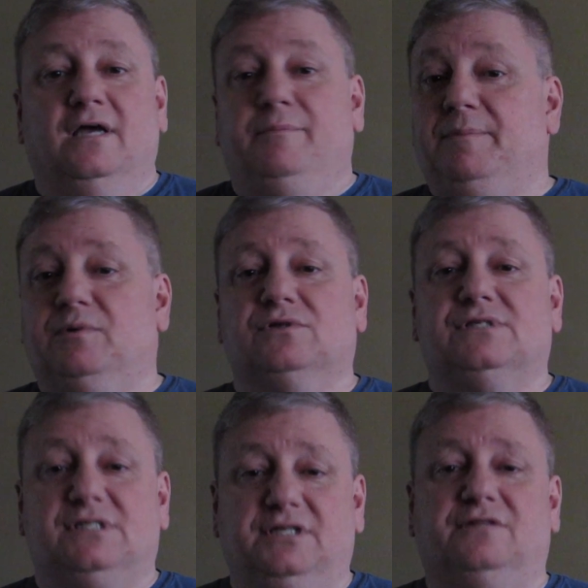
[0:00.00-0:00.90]
people could
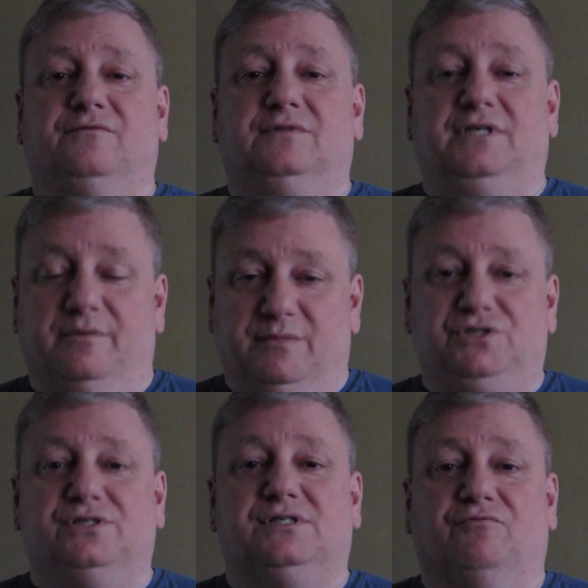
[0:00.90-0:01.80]
see the
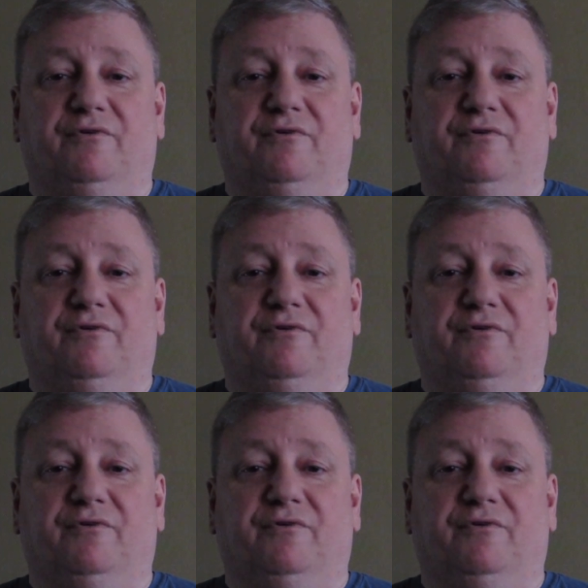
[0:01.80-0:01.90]
images and